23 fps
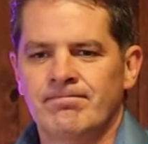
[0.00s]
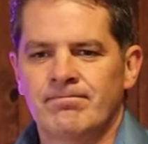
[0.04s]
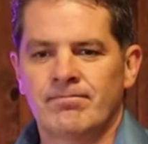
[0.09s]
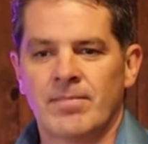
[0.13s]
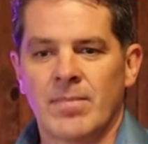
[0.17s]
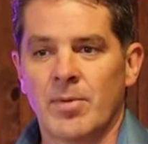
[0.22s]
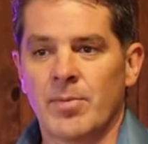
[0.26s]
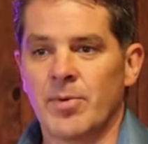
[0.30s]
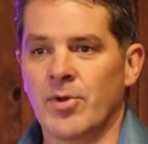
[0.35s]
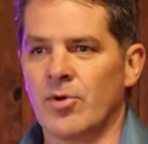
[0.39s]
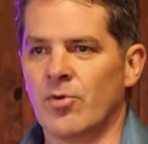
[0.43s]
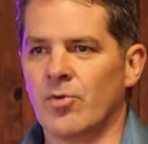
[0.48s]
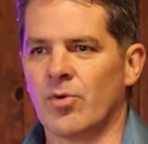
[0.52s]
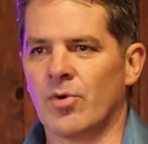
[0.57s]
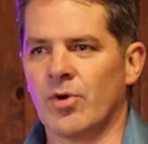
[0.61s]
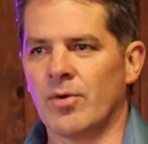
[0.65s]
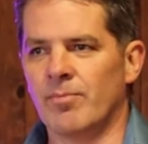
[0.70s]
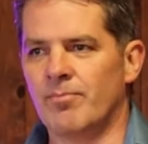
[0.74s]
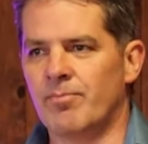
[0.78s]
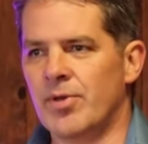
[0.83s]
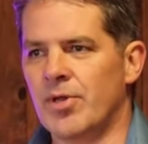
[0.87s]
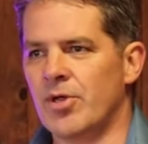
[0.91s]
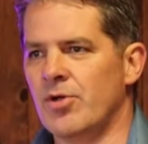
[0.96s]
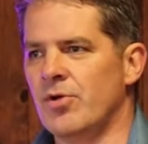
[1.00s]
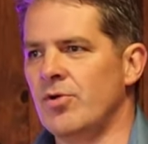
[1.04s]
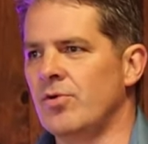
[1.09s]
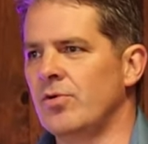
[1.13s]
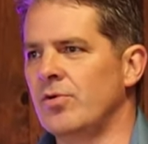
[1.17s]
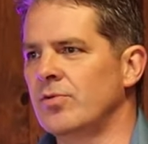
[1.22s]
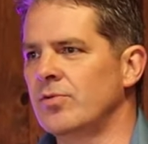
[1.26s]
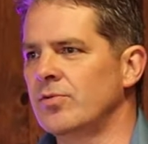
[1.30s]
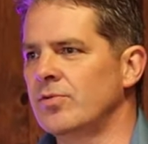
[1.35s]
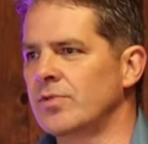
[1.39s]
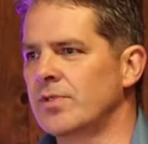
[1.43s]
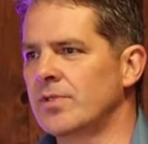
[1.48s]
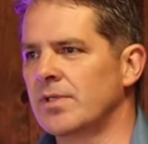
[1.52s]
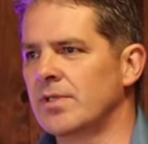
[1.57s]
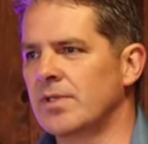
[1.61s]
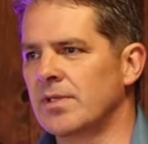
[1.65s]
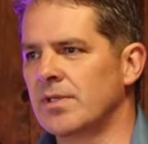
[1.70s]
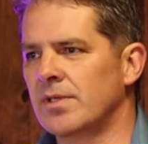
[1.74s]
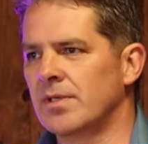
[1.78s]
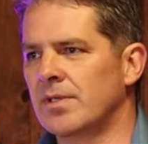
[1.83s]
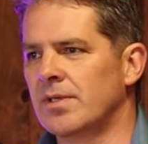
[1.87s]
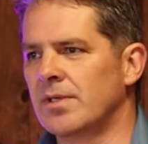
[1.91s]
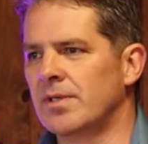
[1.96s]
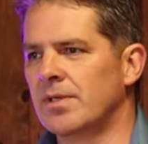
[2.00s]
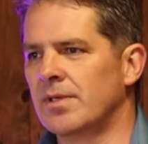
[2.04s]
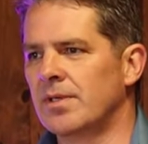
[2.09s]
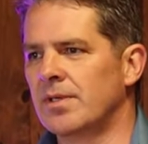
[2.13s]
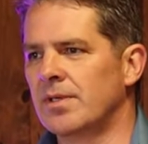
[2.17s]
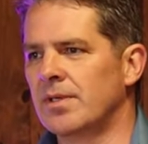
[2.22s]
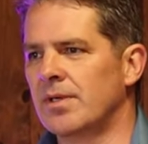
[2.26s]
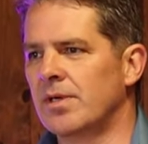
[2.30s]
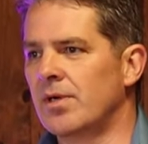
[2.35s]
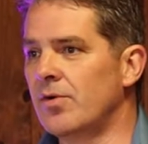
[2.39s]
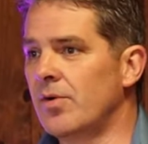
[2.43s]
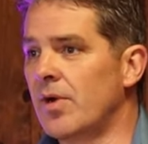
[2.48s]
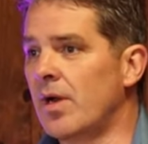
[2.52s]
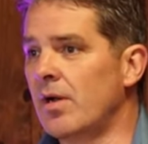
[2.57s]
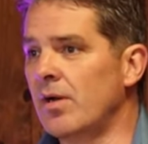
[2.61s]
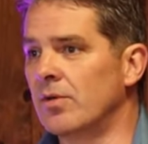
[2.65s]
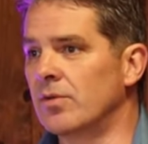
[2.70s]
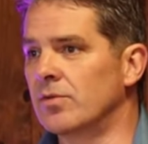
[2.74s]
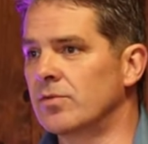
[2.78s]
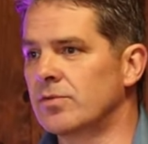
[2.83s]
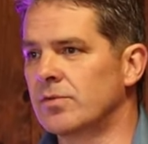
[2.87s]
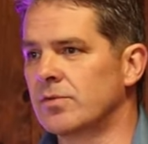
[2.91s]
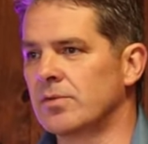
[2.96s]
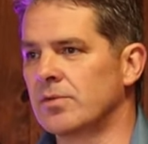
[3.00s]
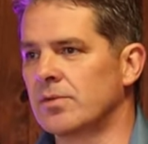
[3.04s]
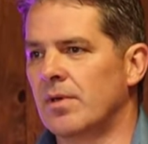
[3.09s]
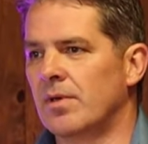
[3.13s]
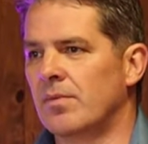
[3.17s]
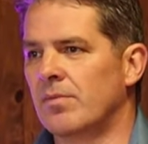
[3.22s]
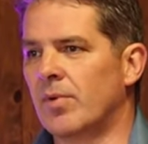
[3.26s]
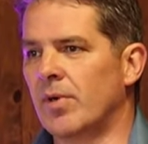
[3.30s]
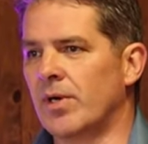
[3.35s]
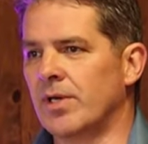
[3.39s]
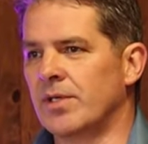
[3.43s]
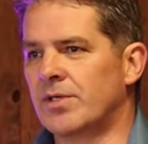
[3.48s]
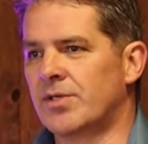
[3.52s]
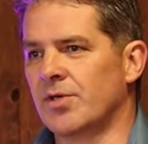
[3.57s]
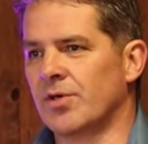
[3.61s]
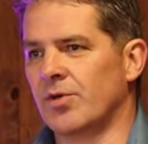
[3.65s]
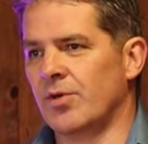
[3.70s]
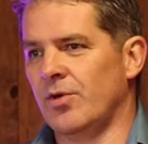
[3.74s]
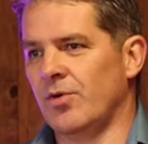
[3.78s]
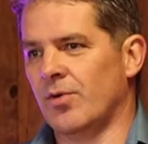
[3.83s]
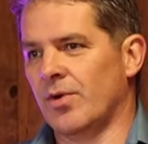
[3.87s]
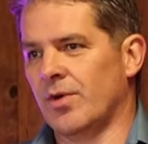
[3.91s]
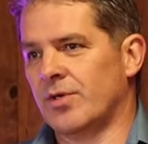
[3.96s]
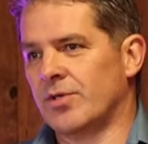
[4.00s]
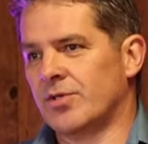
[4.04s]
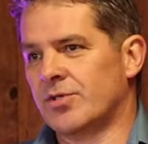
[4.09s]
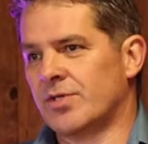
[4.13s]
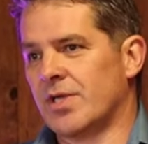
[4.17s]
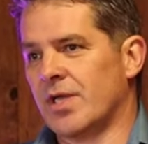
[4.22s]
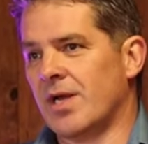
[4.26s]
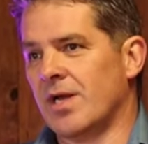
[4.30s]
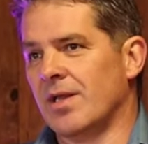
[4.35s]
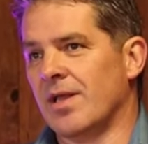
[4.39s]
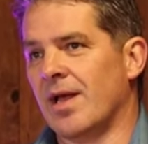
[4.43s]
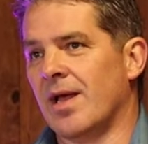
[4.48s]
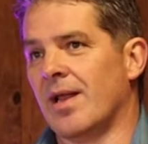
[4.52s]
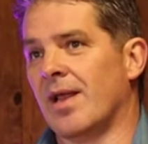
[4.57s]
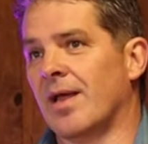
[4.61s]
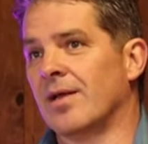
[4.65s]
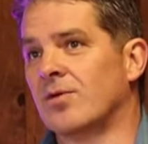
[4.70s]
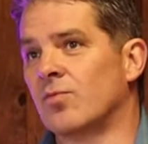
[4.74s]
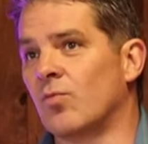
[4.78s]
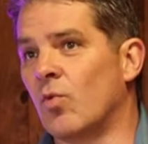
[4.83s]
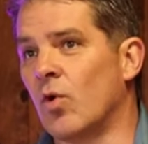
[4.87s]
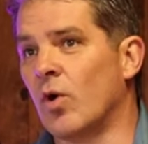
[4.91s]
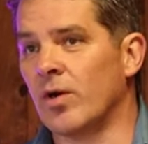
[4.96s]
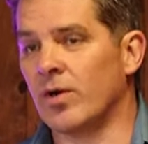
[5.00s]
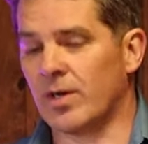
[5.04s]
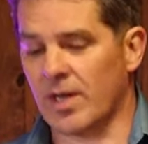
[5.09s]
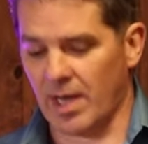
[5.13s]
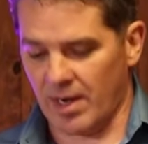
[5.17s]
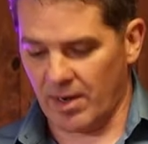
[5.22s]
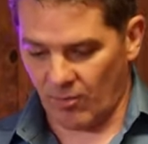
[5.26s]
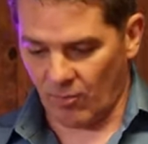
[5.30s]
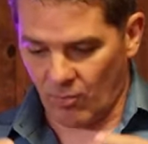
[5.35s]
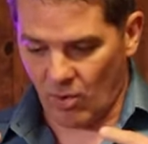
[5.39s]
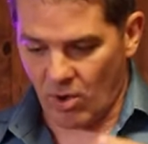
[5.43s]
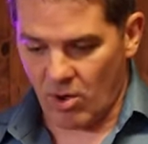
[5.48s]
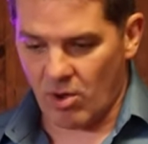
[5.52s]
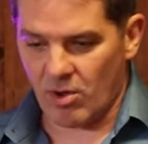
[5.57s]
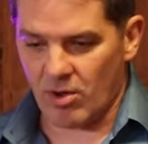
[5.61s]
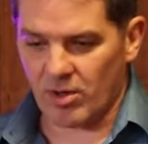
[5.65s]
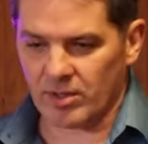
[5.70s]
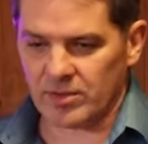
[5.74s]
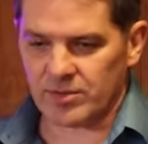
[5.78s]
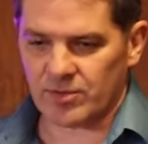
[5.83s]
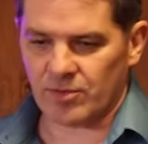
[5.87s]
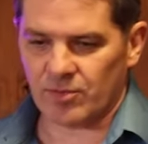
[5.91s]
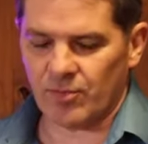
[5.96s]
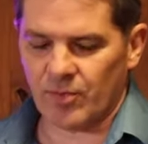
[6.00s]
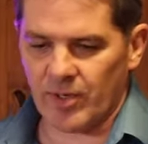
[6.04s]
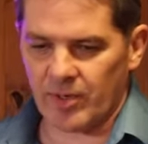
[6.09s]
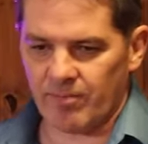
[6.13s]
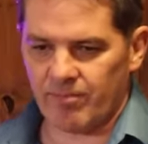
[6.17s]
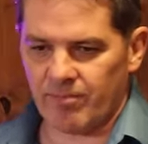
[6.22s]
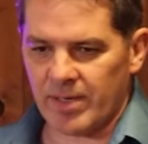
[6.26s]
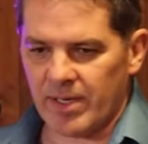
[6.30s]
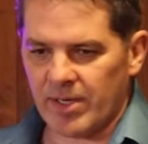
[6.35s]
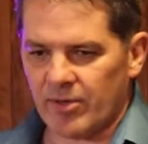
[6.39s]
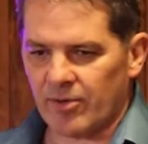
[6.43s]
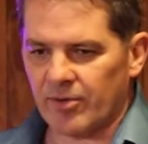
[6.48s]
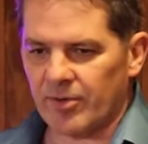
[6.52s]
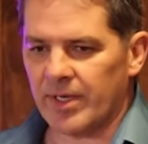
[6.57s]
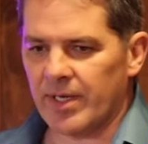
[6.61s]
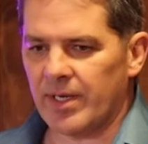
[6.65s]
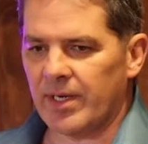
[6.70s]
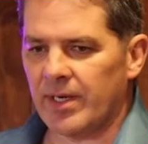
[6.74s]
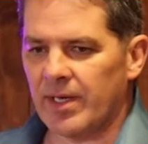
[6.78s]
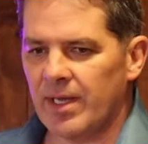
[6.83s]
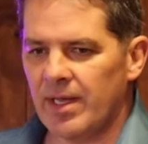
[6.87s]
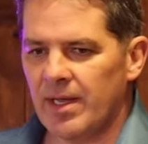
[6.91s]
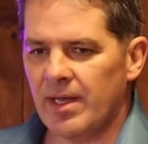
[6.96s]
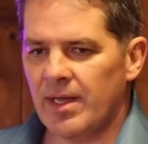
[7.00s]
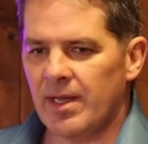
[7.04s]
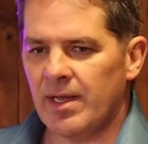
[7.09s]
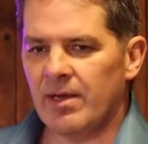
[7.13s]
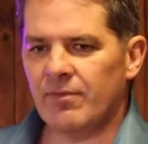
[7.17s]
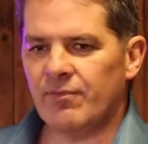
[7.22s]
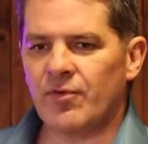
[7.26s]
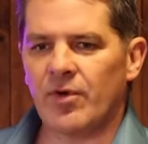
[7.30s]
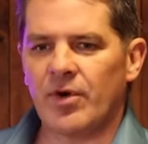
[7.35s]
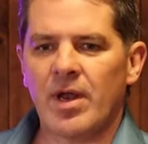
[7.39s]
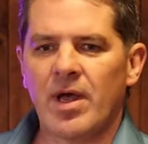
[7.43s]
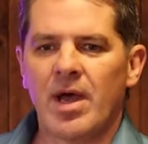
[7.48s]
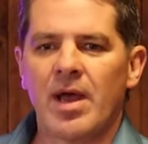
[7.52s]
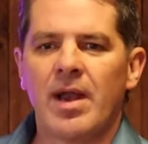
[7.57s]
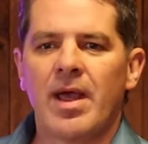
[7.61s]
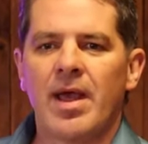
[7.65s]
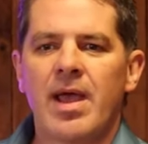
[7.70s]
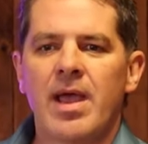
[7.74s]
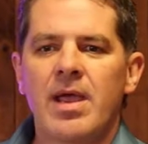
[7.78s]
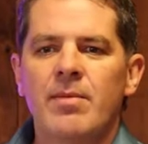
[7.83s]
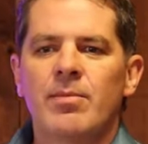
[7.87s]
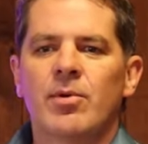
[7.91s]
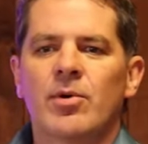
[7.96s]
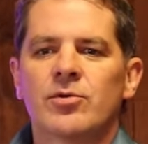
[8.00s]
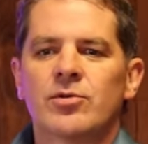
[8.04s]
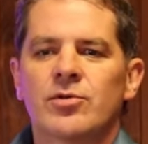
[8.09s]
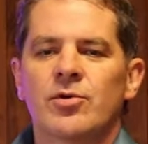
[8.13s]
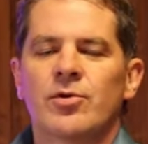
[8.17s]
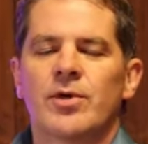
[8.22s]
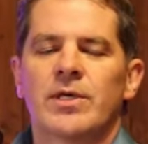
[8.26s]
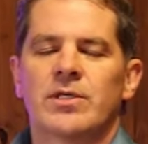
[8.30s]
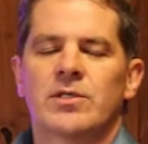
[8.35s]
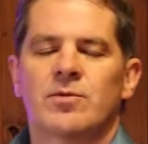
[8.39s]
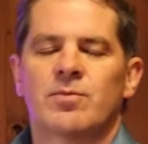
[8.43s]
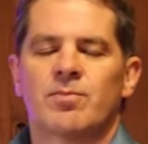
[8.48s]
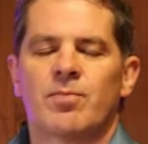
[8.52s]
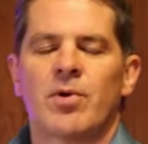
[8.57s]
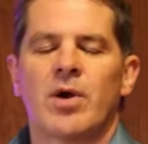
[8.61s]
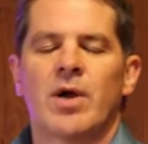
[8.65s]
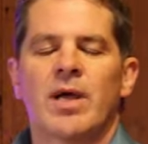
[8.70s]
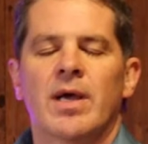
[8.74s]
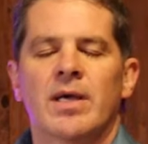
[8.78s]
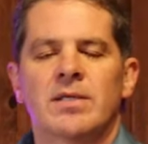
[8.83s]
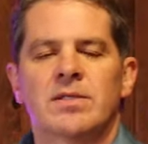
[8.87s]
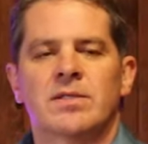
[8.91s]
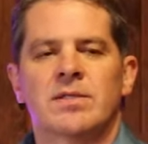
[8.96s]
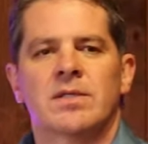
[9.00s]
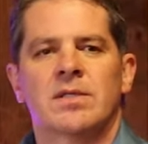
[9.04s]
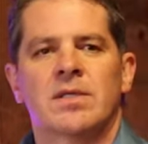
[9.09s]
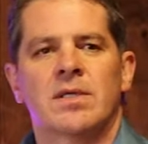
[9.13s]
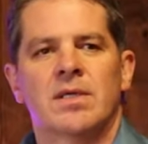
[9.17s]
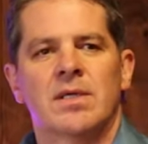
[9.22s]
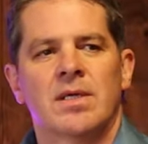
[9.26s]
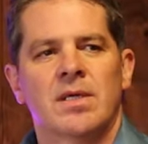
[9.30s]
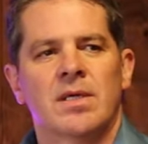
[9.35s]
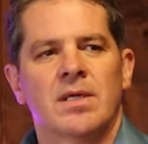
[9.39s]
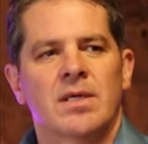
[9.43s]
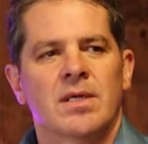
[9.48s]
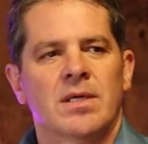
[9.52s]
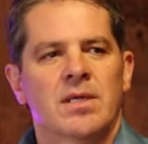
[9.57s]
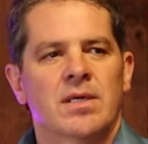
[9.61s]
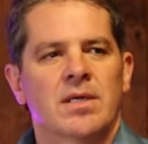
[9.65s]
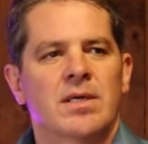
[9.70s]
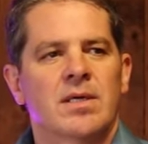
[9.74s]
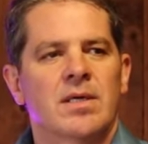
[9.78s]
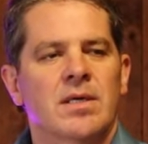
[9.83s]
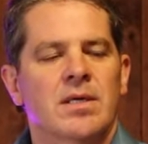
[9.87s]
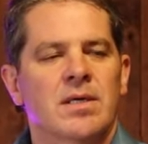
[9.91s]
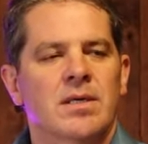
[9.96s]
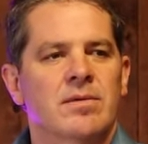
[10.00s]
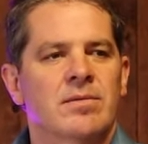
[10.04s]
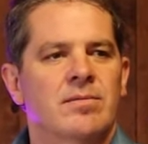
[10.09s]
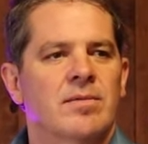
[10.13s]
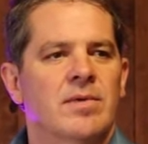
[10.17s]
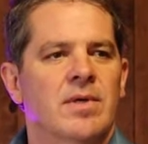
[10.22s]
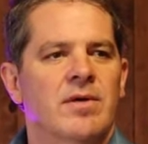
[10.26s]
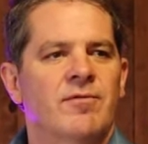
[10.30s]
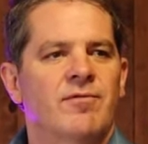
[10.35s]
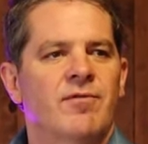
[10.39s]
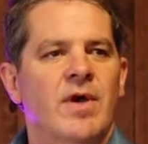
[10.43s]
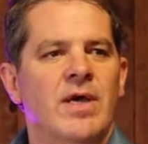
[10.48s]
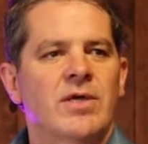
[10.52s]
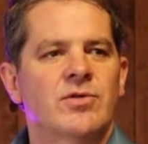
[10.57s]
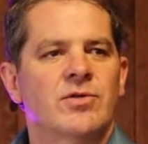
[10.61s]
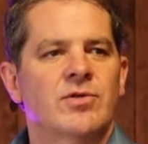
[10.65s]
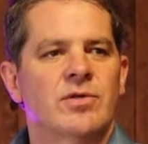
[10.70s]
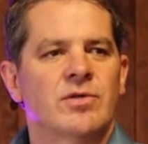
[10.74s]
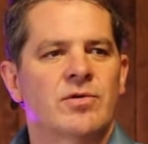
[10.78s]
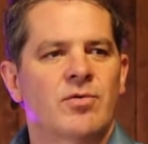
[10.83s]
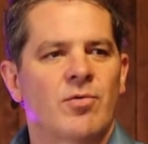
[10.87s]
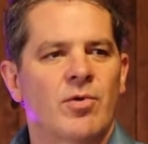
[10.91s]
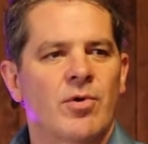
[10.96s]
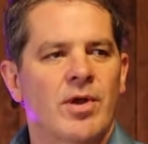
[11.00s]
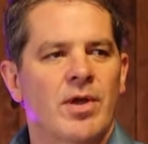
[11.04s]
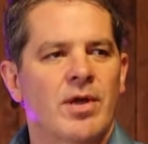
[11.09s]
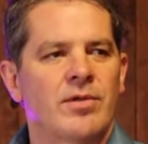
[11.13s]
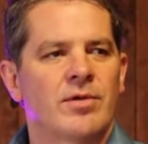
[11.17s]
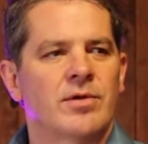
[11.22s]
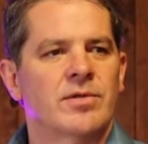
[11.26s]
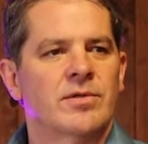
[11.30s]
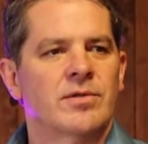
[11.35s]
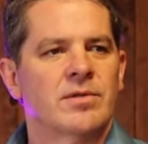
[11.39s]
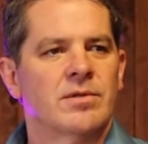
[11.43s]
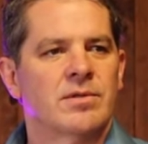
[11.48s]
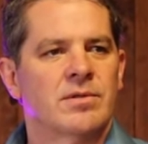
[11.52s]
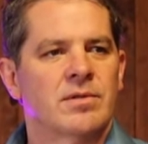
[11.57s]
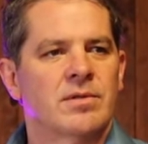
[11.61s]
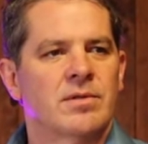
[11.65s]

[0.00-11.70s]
maybe you were abused. Who knows? But until you understand that, like what kind of walls are we building if we're not able to express uh, affection toward others?